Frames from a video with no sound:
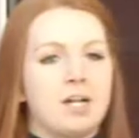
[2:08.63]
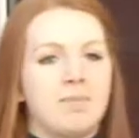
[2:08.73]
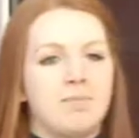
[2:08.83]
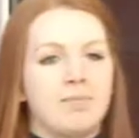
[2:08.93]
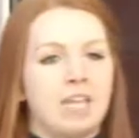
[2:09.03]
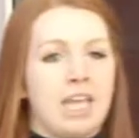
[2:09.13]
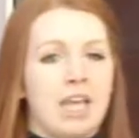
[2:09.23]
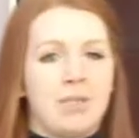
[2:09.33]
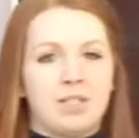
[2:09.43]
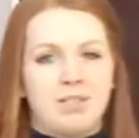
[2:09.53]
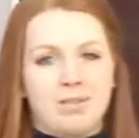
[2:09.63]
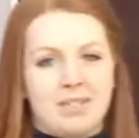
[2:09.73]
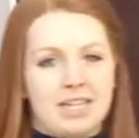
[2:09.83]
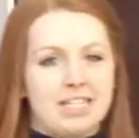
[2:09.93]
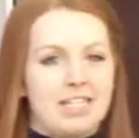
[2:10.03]
um, the
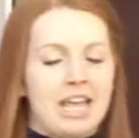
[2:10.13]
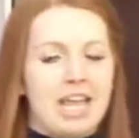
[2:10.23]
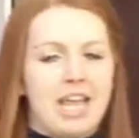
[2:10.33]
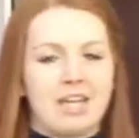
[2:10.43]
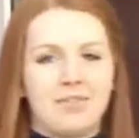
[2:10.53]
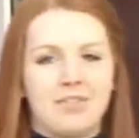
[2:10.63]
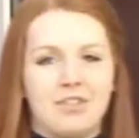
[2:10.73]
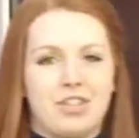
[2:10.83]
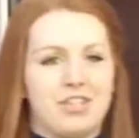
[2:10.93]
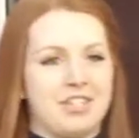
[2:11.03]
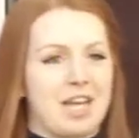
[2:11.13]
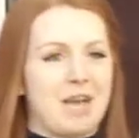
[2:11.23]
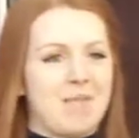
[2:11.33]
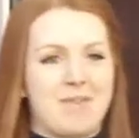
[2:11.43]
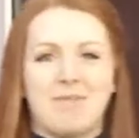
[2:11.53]
campus from 6 to 8.
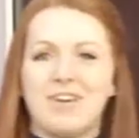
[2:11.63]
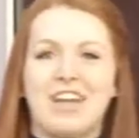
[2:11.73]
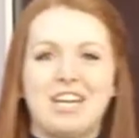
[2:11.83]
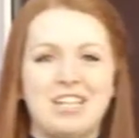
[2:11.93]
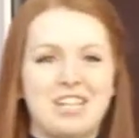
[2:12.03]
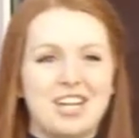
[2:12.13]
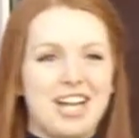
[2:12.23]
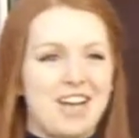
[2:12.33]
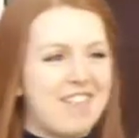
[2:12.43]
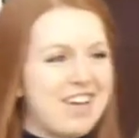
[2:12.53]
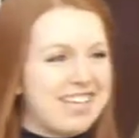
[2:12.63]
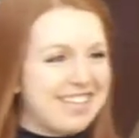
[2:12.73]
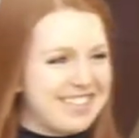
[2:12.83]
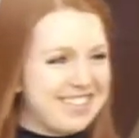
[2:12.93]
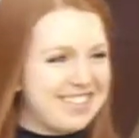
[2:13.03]
Just come and be ready to cheer and have
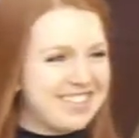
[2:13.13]
fun.